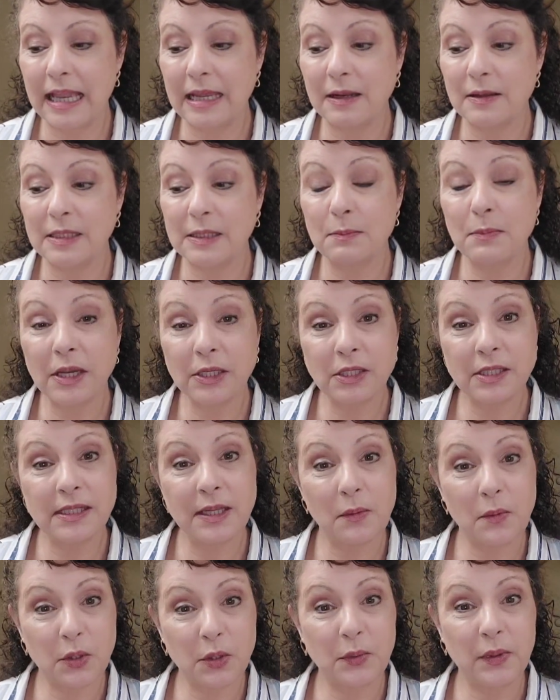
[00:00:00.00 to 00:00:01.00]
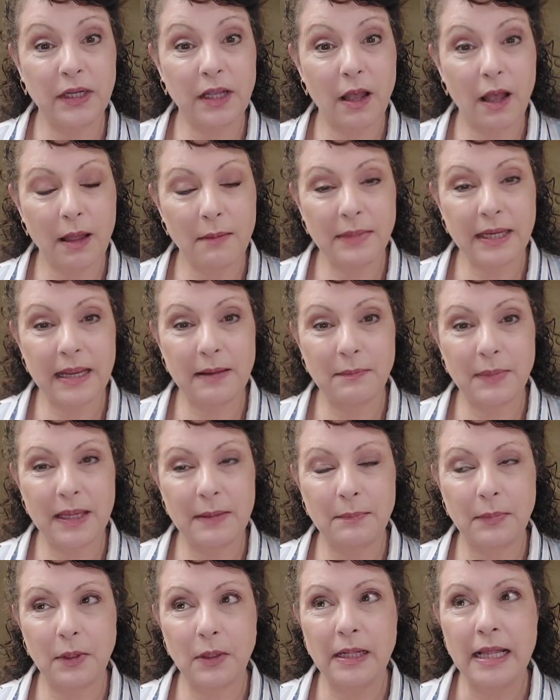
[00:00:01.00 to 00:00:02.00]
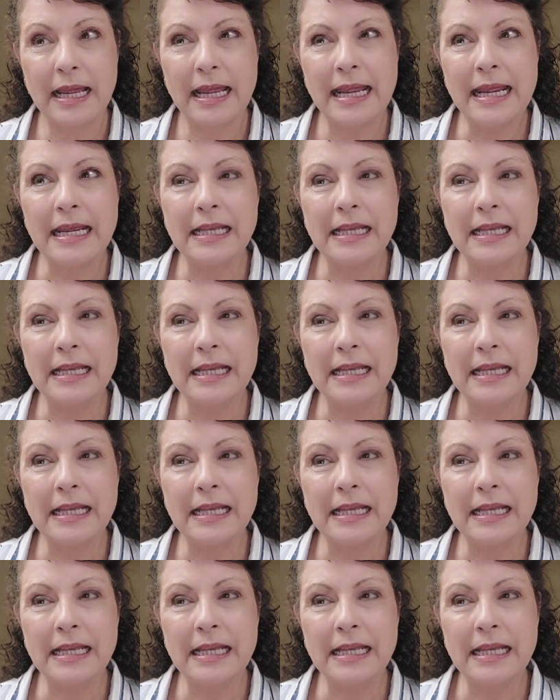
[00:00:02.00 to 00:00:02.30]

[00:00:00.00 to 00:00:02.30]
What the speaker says: And as much as I want to accommodate people,